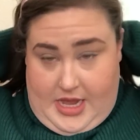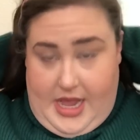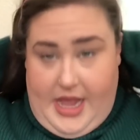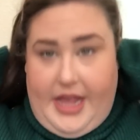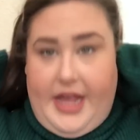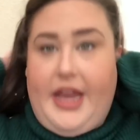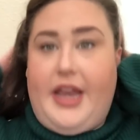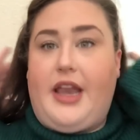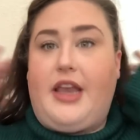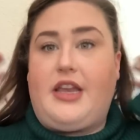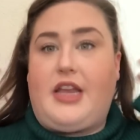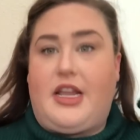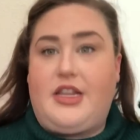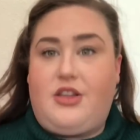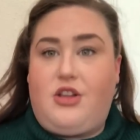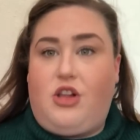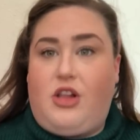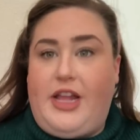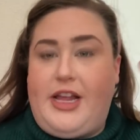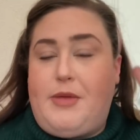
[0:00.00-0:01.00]
and it does
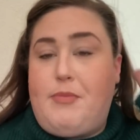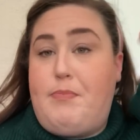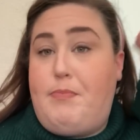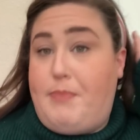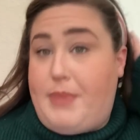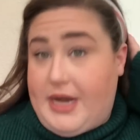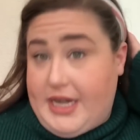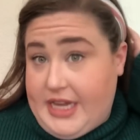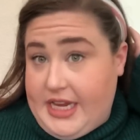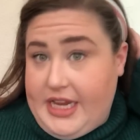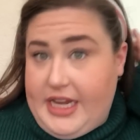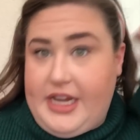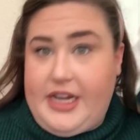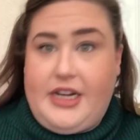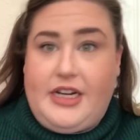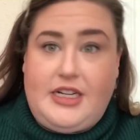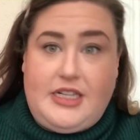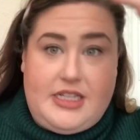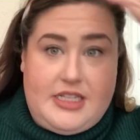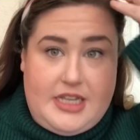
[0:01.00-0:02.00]
little like bunny
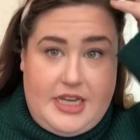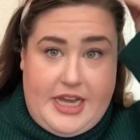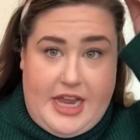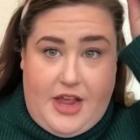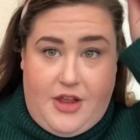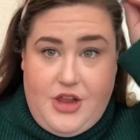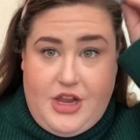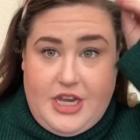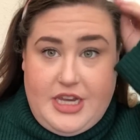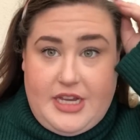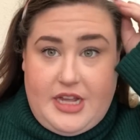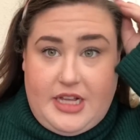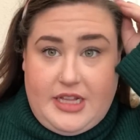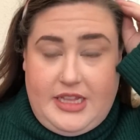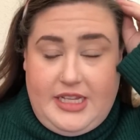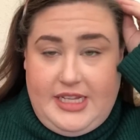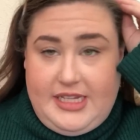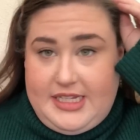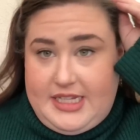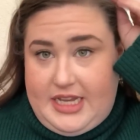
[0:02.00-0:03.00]
ears. Now you can tuck
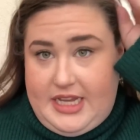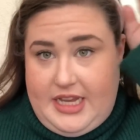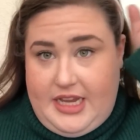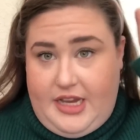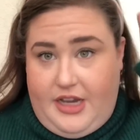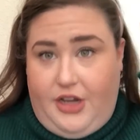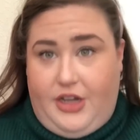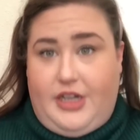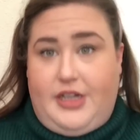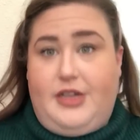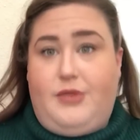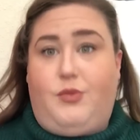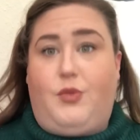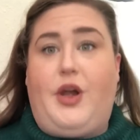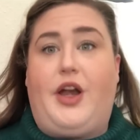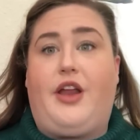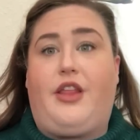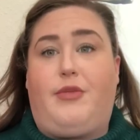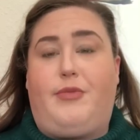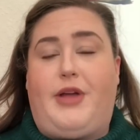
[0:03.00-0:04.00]
these in, you can
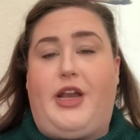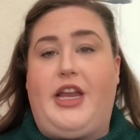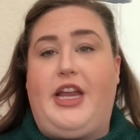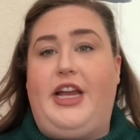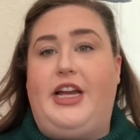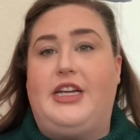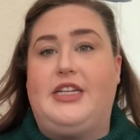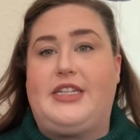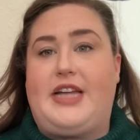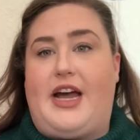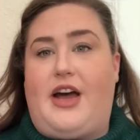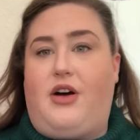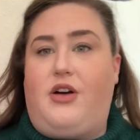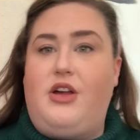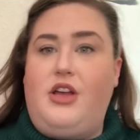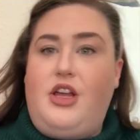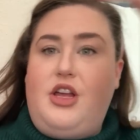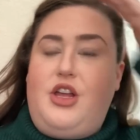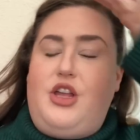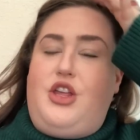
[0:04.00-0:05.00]
wear the bunny ears out,
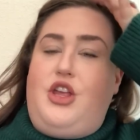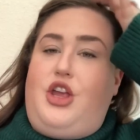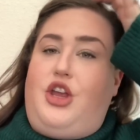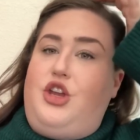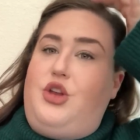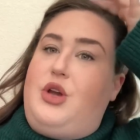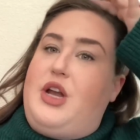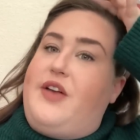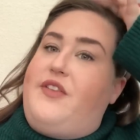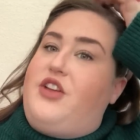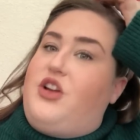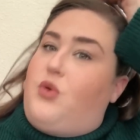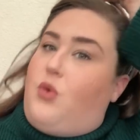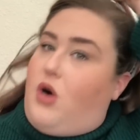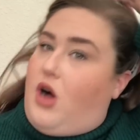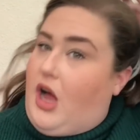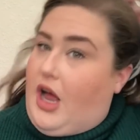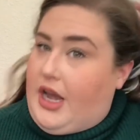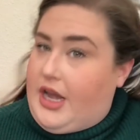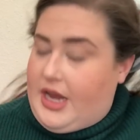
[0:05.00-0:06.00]
you can do whatever you
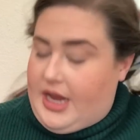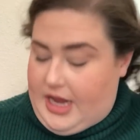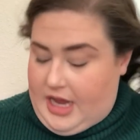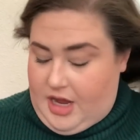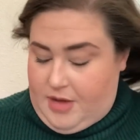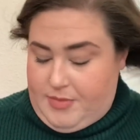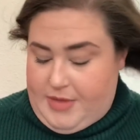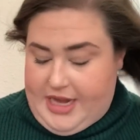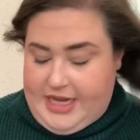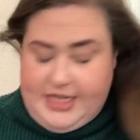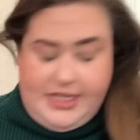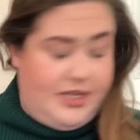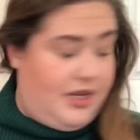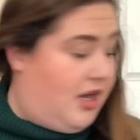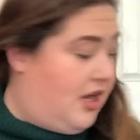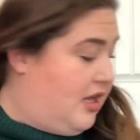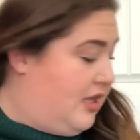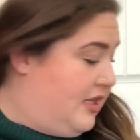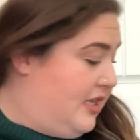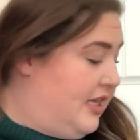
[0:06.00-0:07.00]
want. I
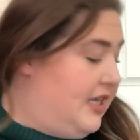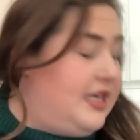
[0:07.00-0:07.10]
saw